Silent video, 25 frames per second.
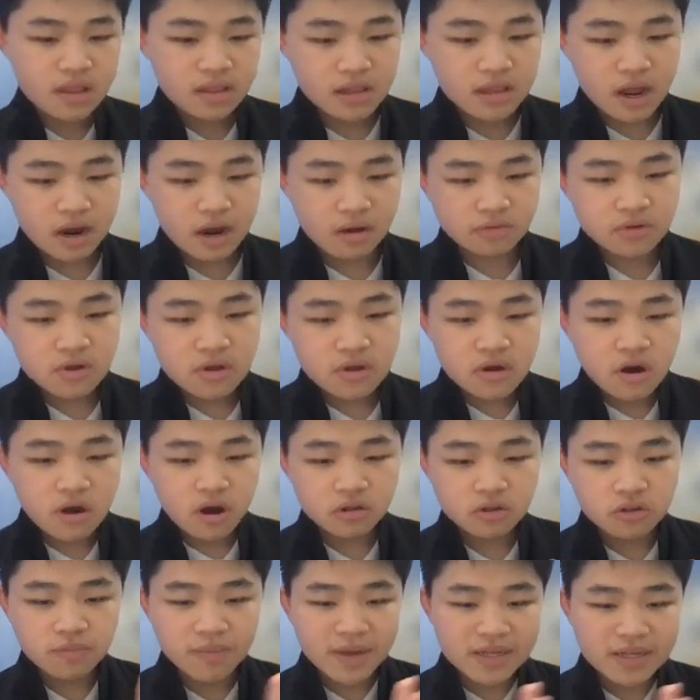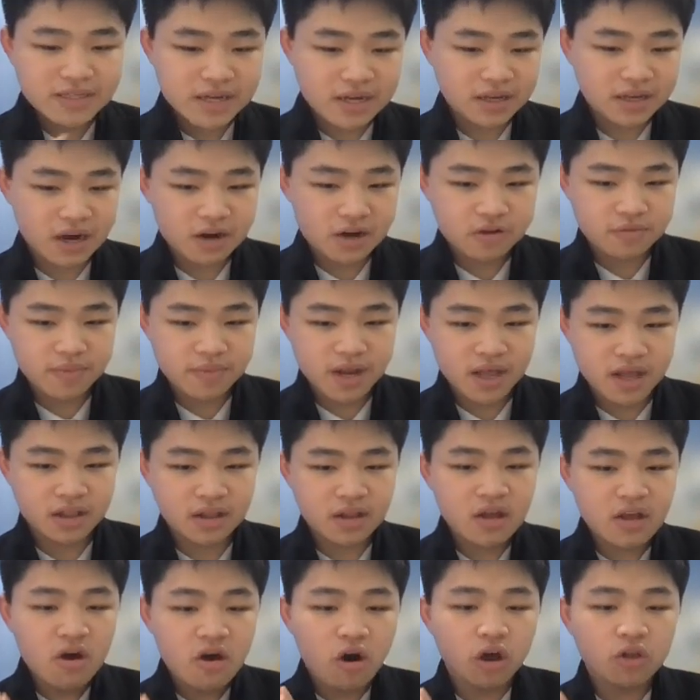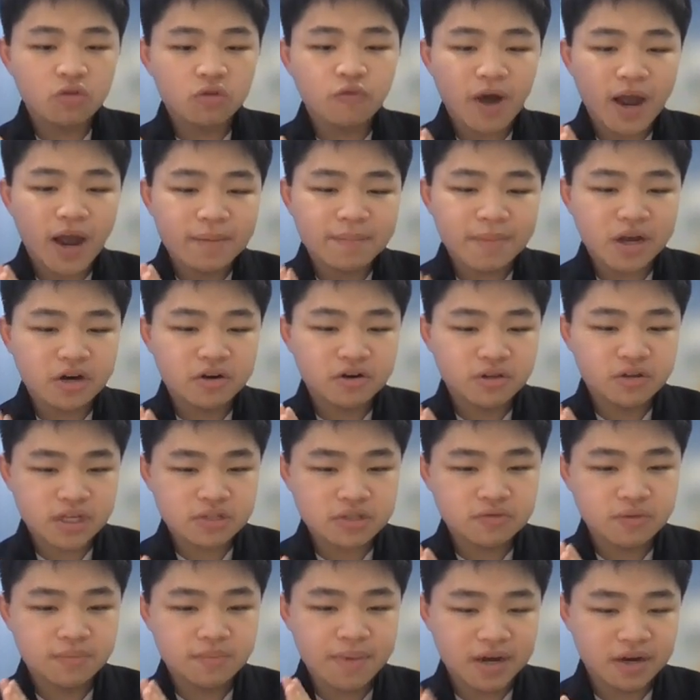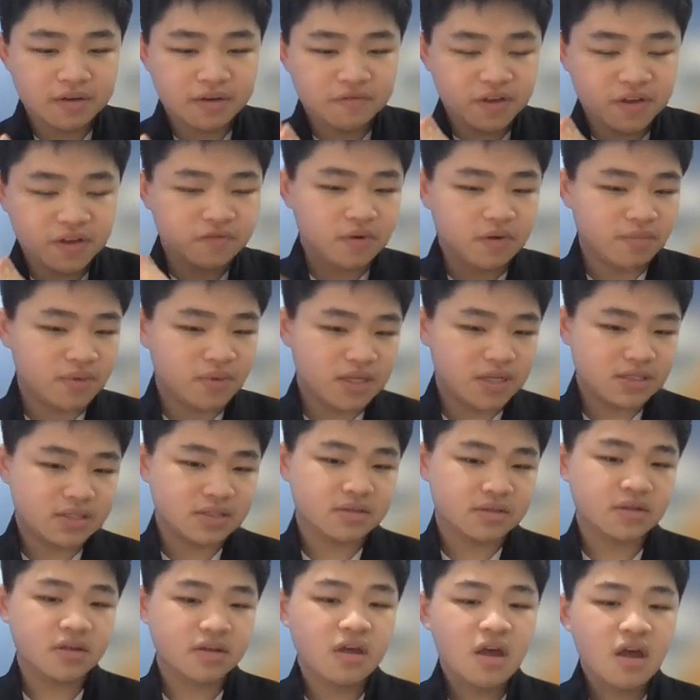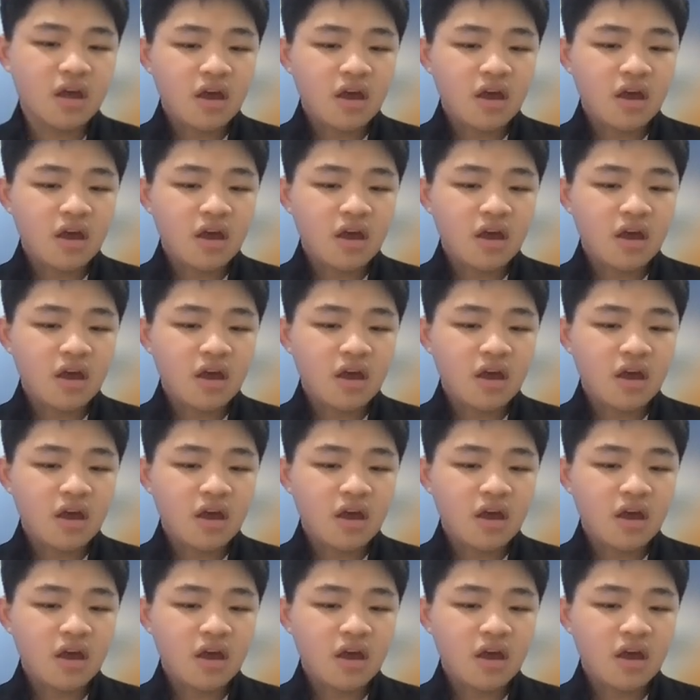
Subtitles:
Now, on to my second argument on why minorities will benefit from this.